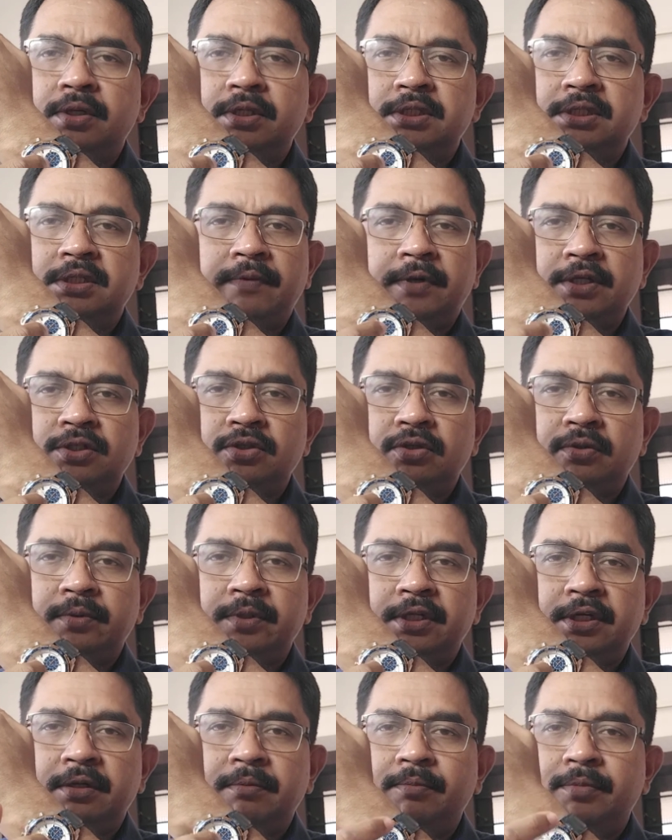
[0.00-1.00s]
wristwatch over
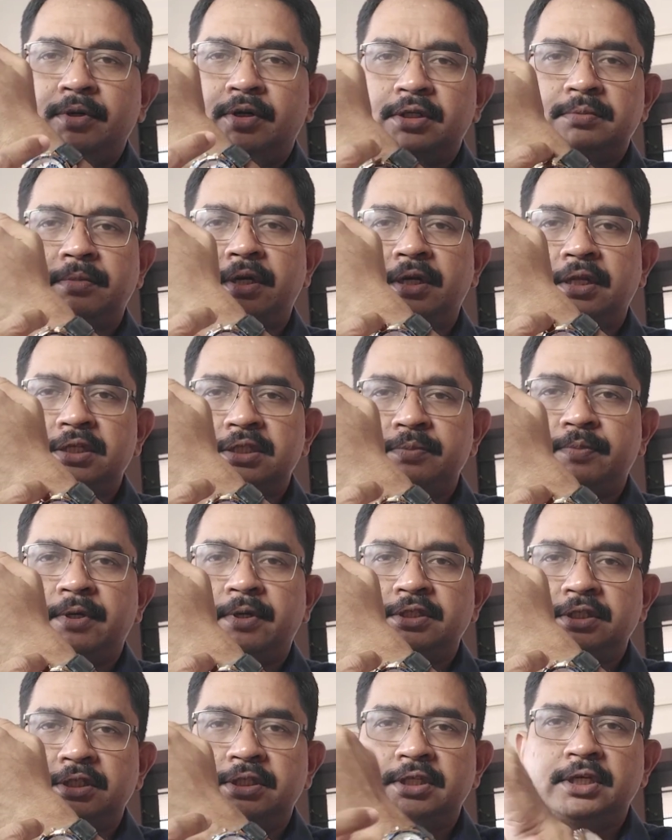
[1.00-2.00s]
there, because my
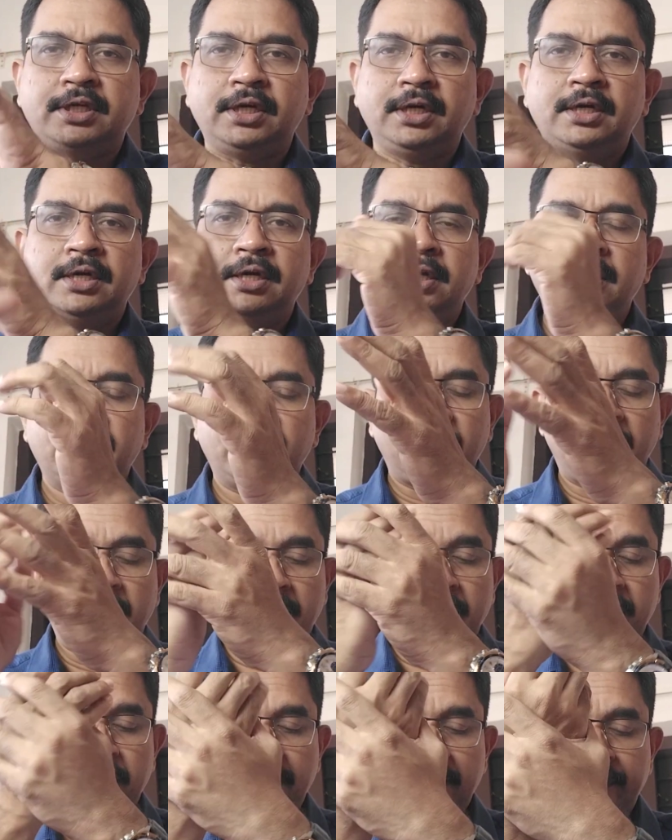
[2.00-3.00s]
wristwatch is here.
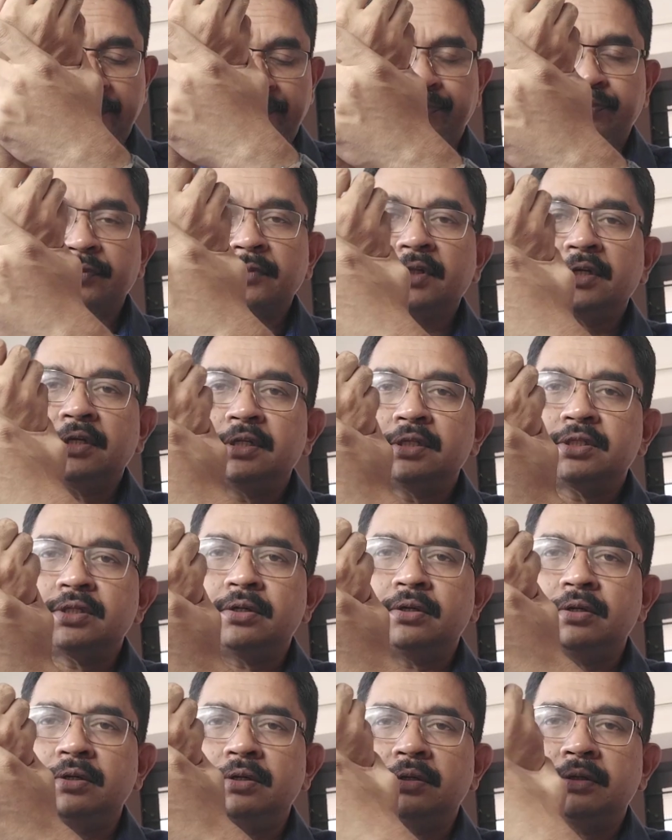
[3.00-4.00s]

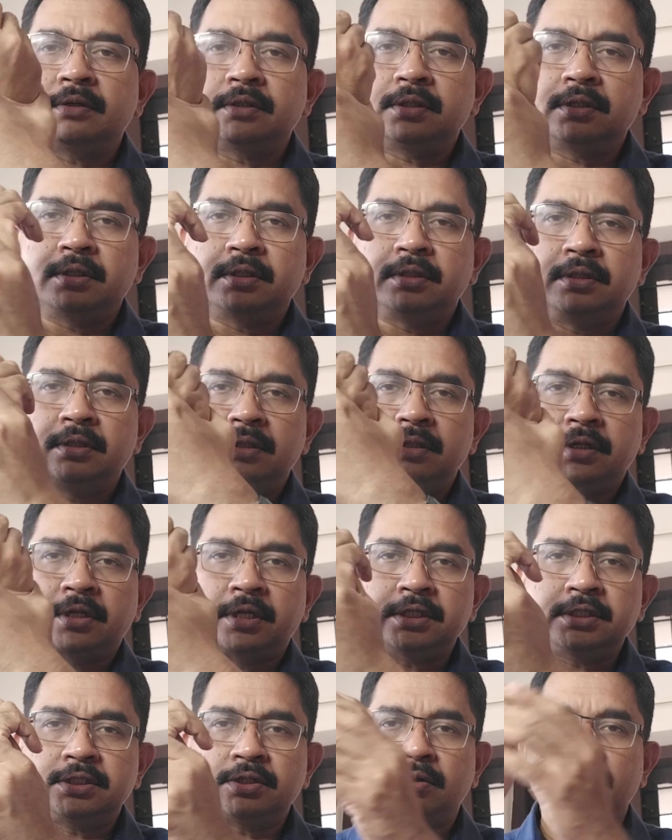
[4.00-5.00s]
So
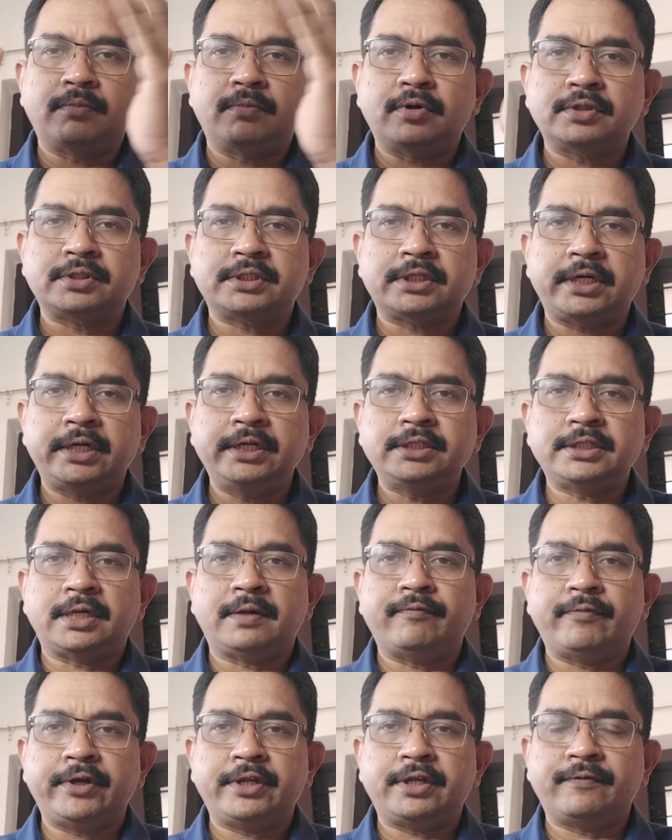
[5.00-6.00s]
wrist on both sides.
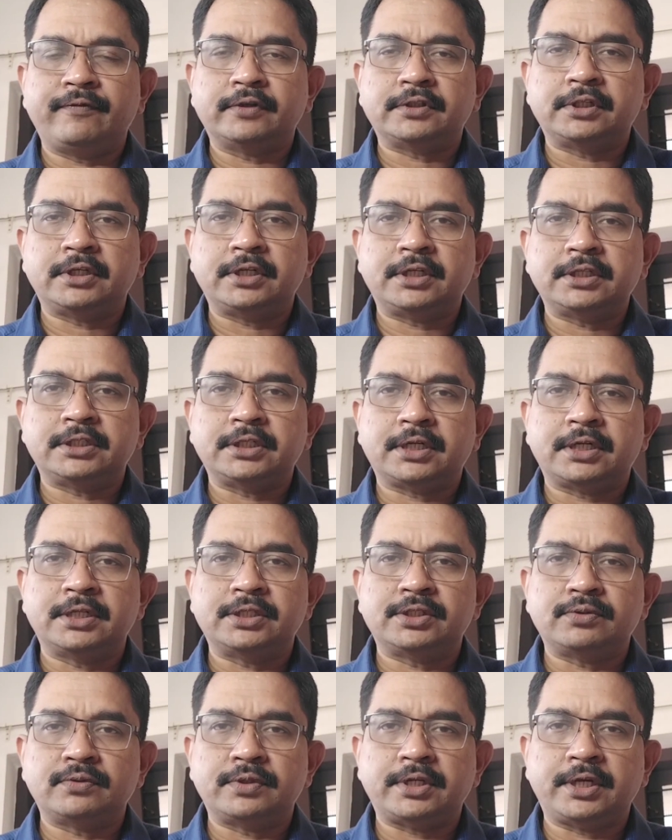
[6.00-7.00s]
I'm waiting for 30
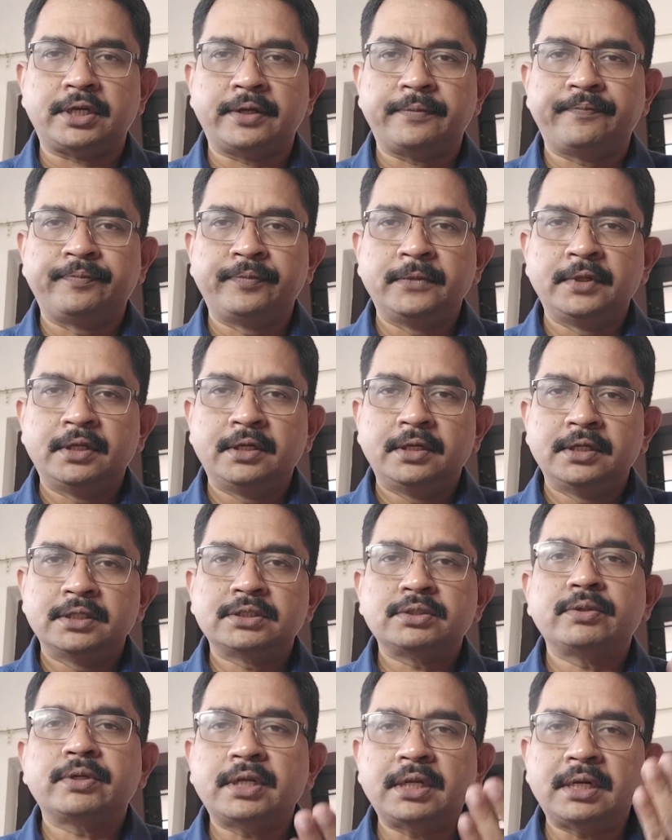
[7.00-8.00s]
seconds to dry.
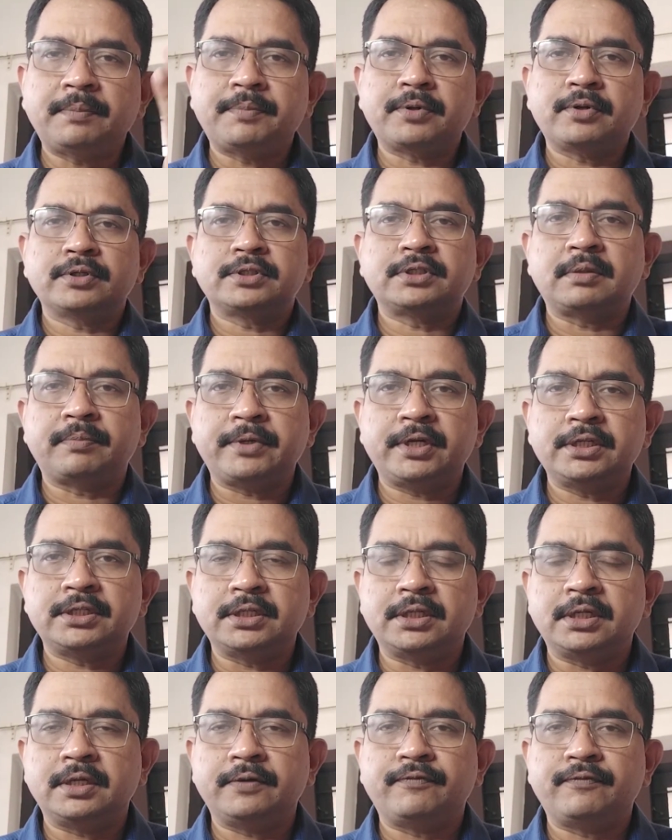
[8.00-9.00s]
So you can approach the
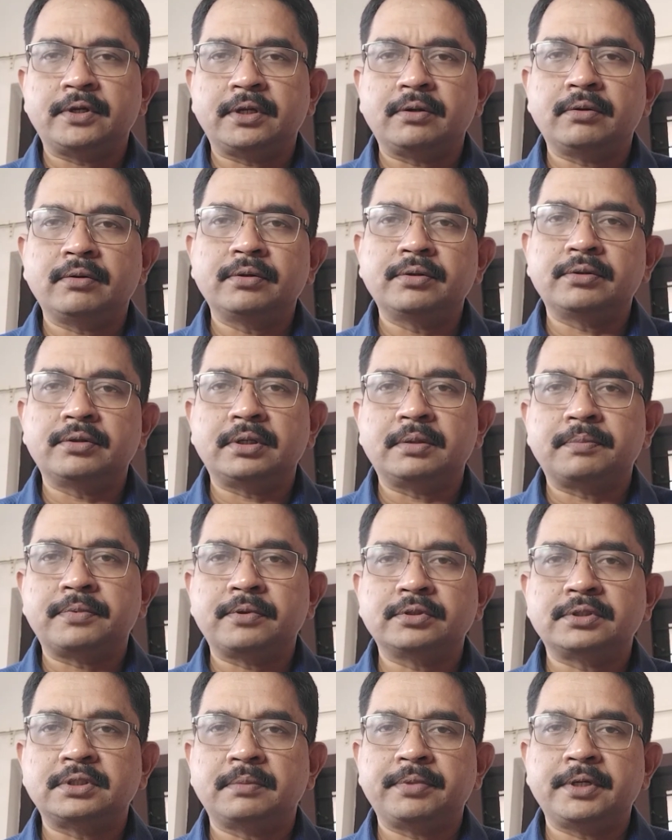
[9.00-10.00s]
patient if you are going to
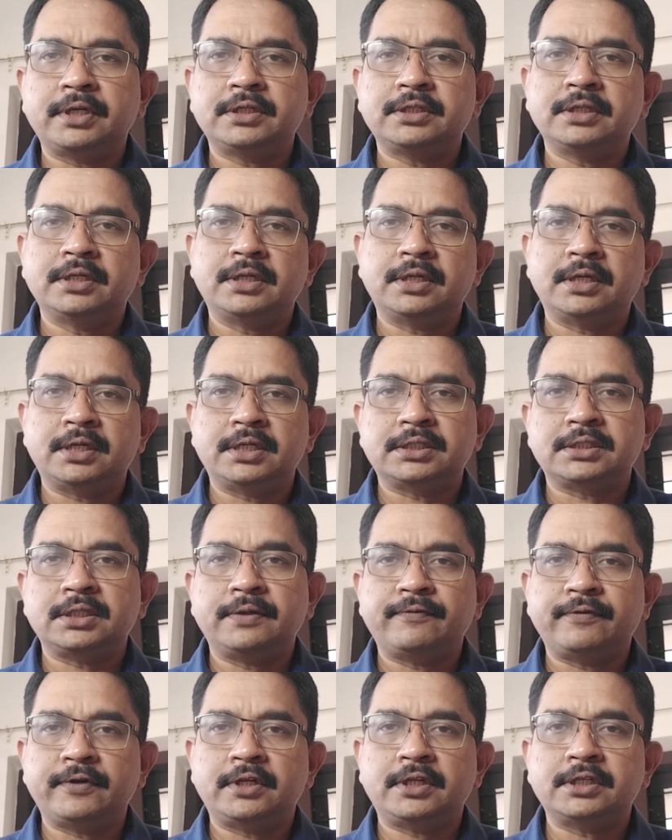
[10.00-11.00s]
approach the patient as
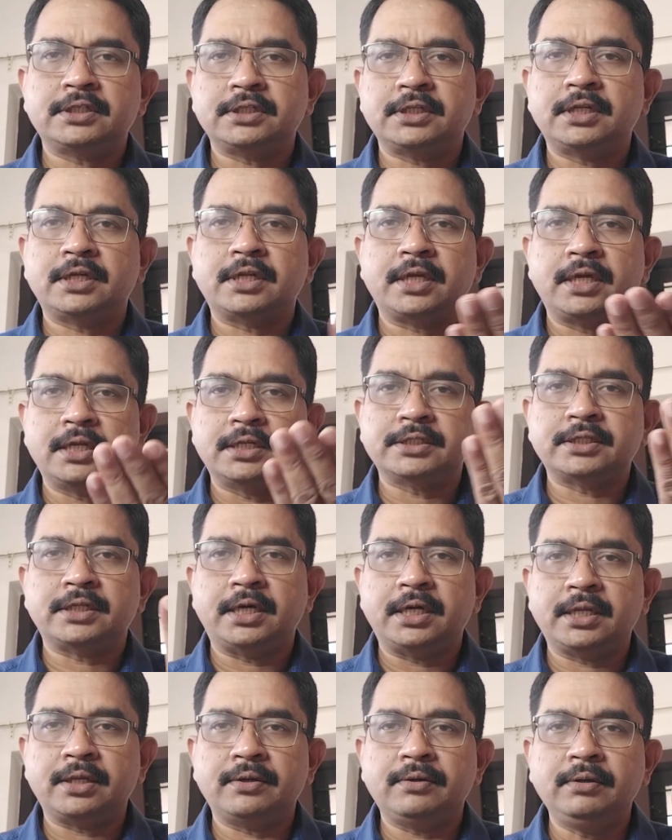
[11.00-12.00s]
if it is in a real
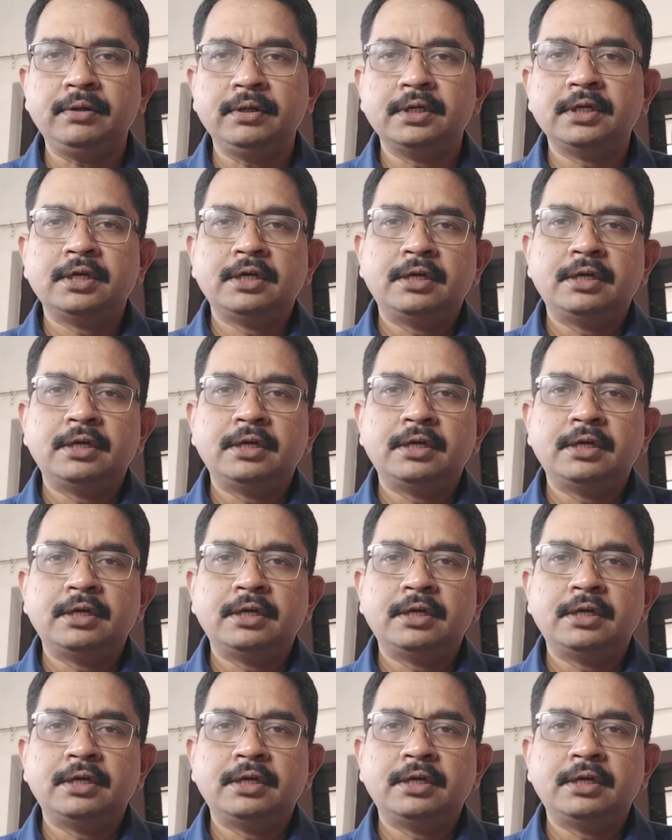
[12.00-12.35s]
scenario.